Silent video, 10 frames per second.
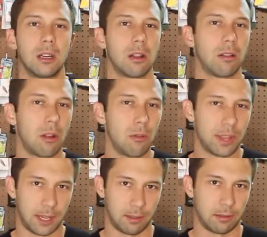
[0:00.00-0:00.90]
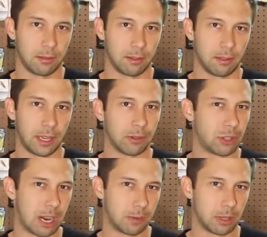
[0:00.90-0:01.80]
clothing, like
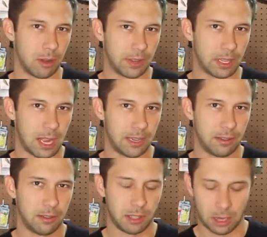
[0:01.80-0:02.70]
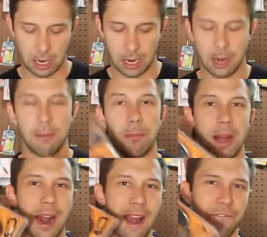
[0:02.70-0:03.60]
retractable clothing lines,
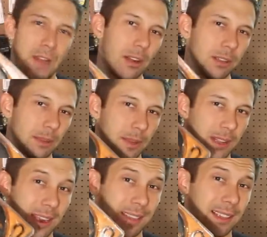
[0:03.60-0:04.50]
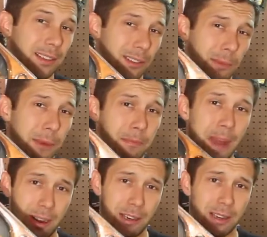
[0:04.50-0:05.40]
but I found something that I think is a little bit
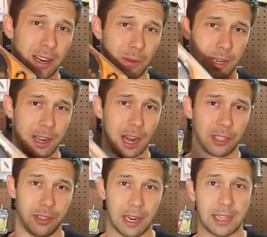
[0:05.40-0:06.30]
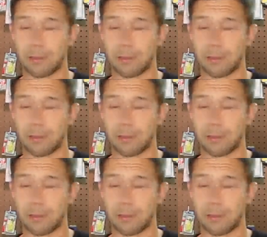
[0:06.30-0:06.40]
better, and I want to talk to you